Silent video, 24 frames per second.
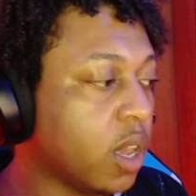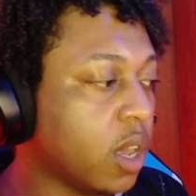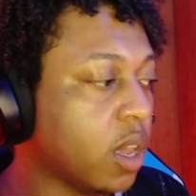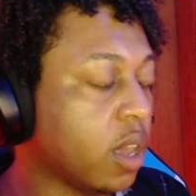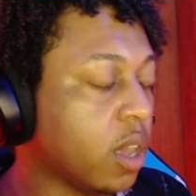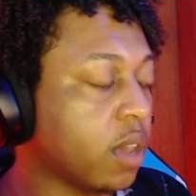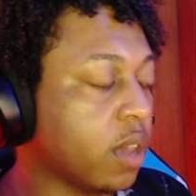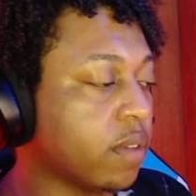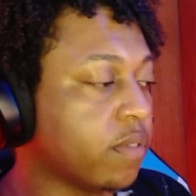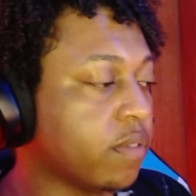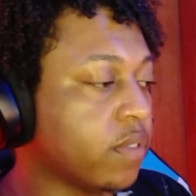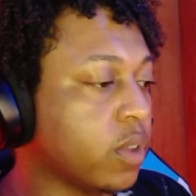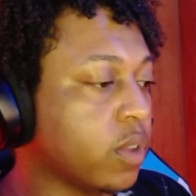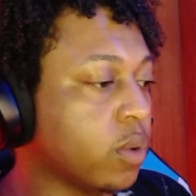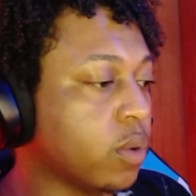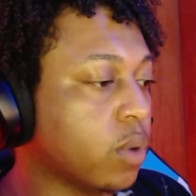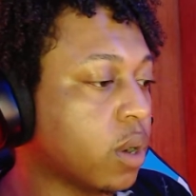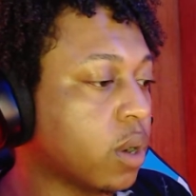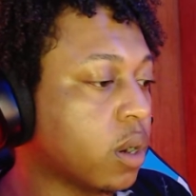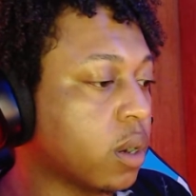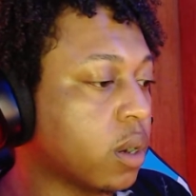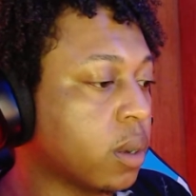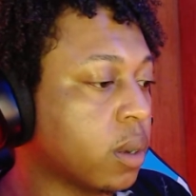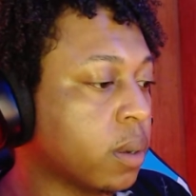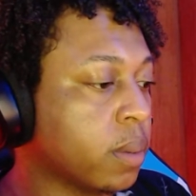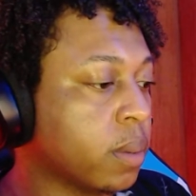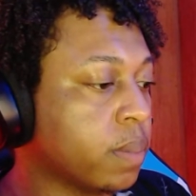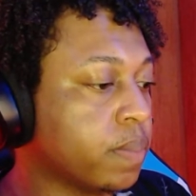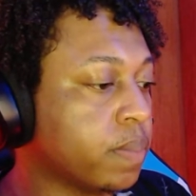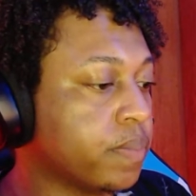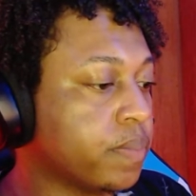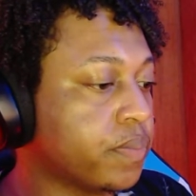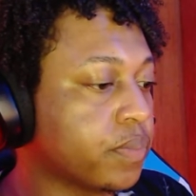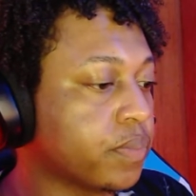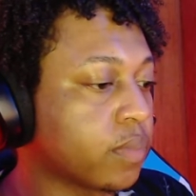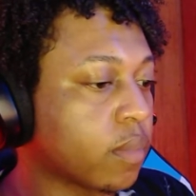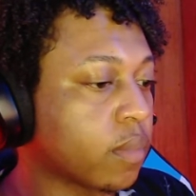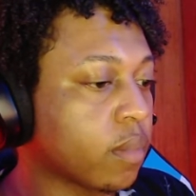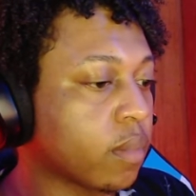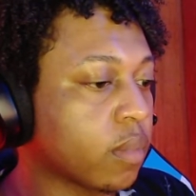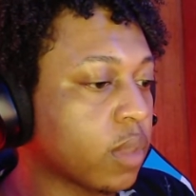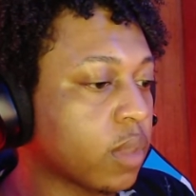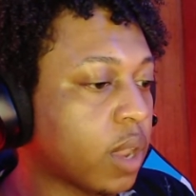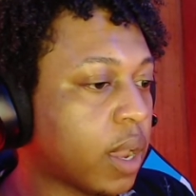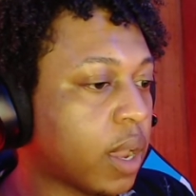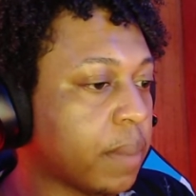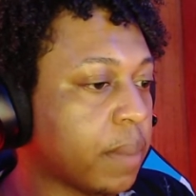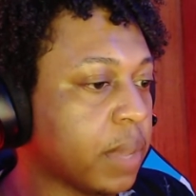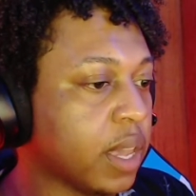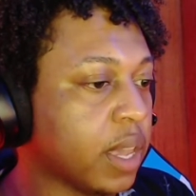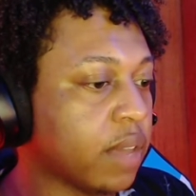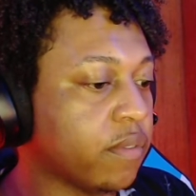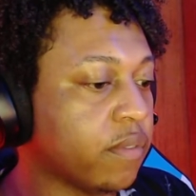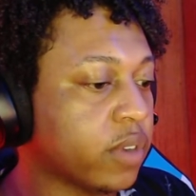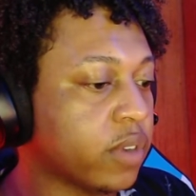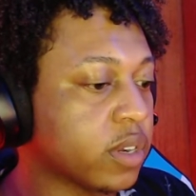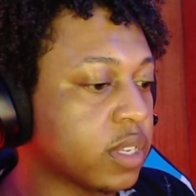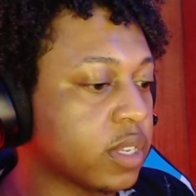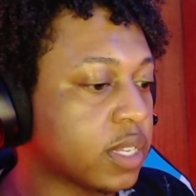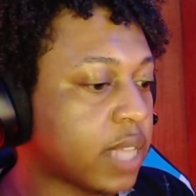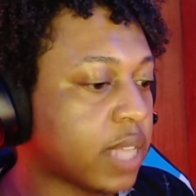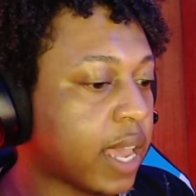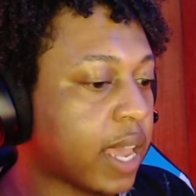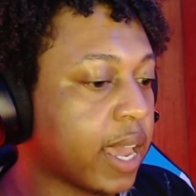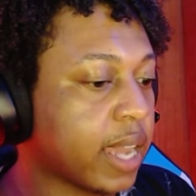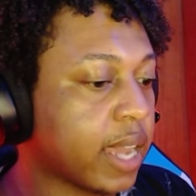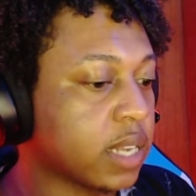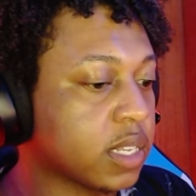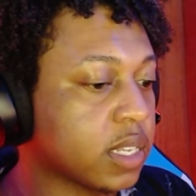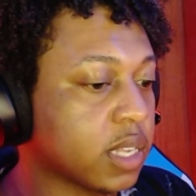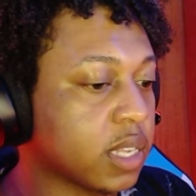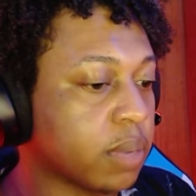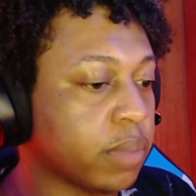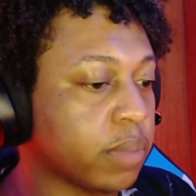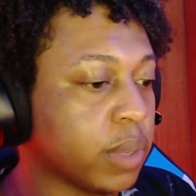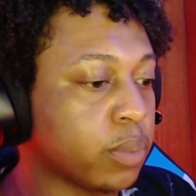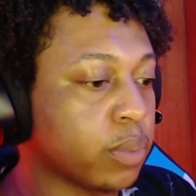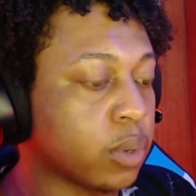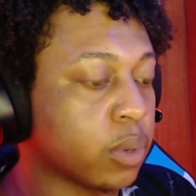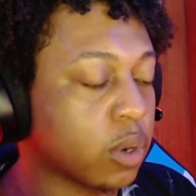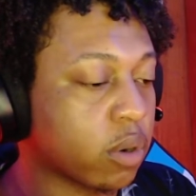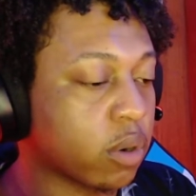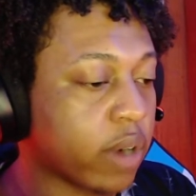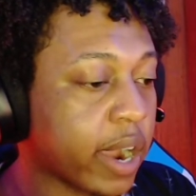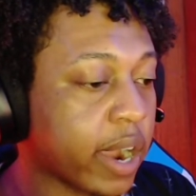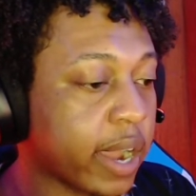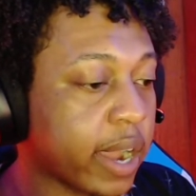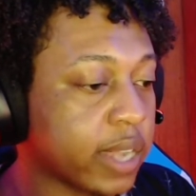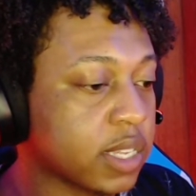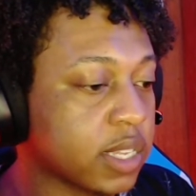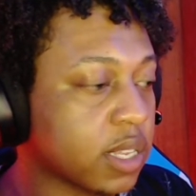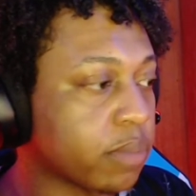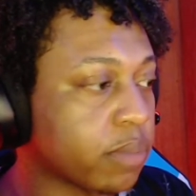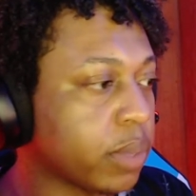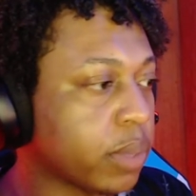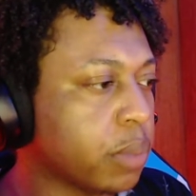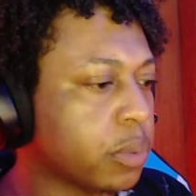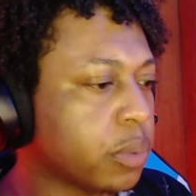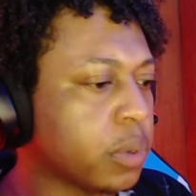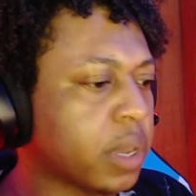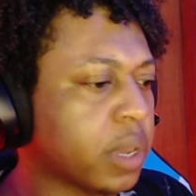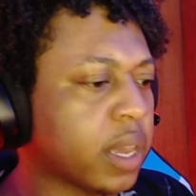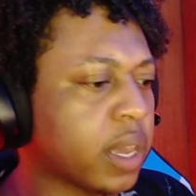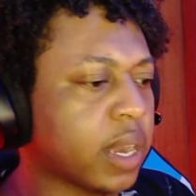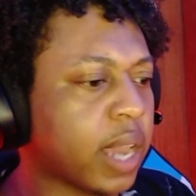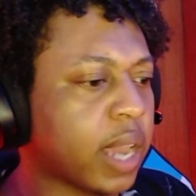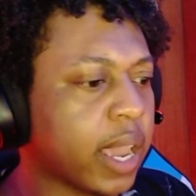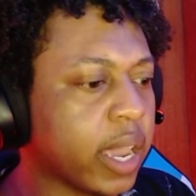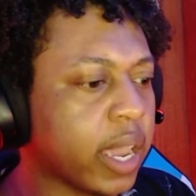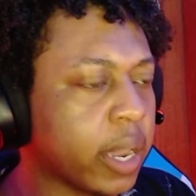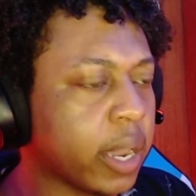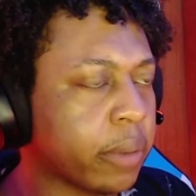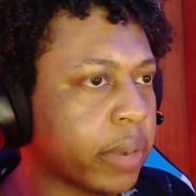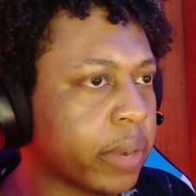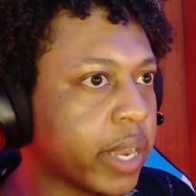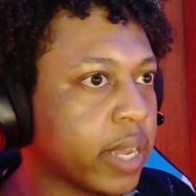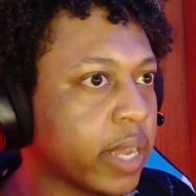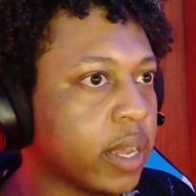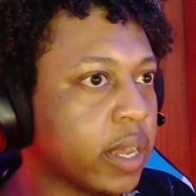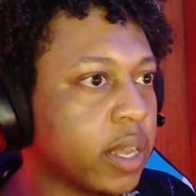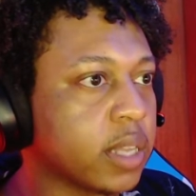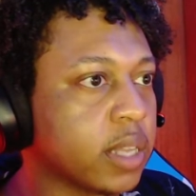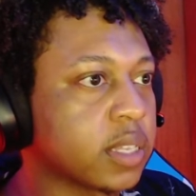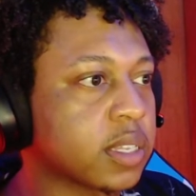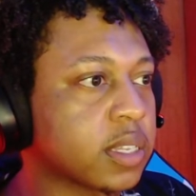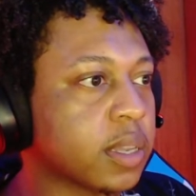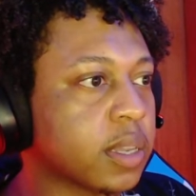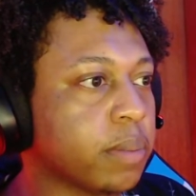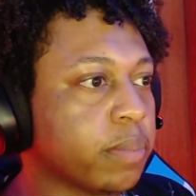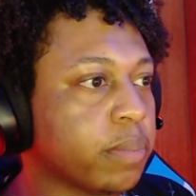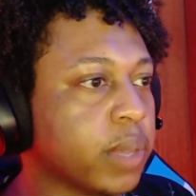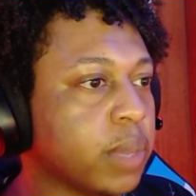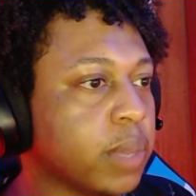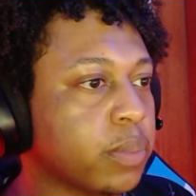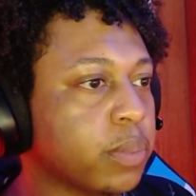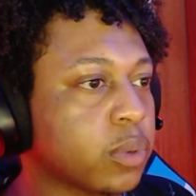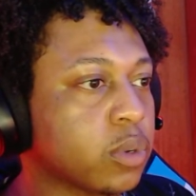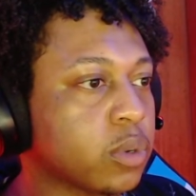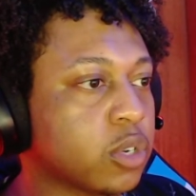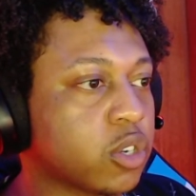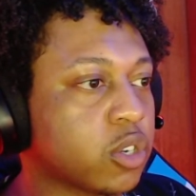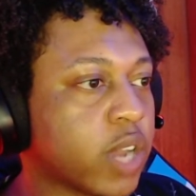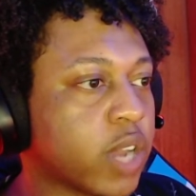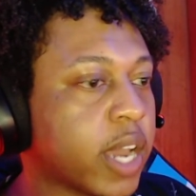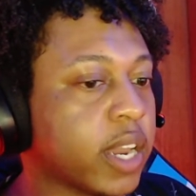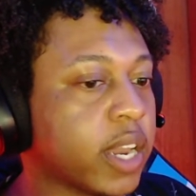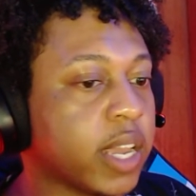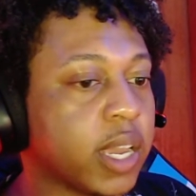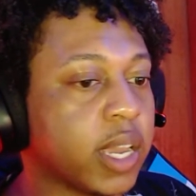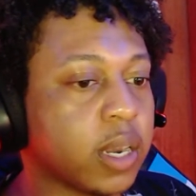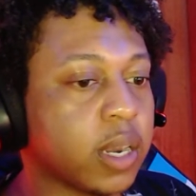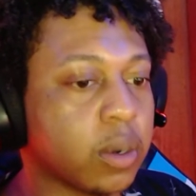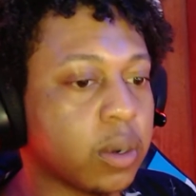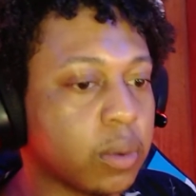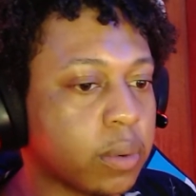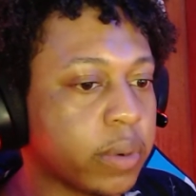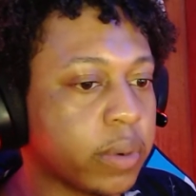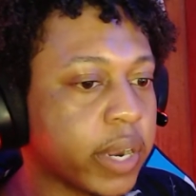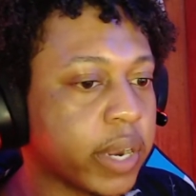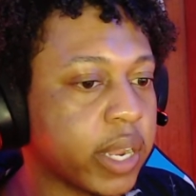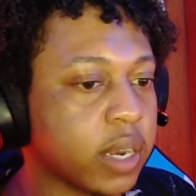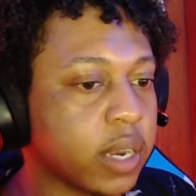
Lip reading: If you if you're sad, some people cry, some people get angry, some people try to ignore it.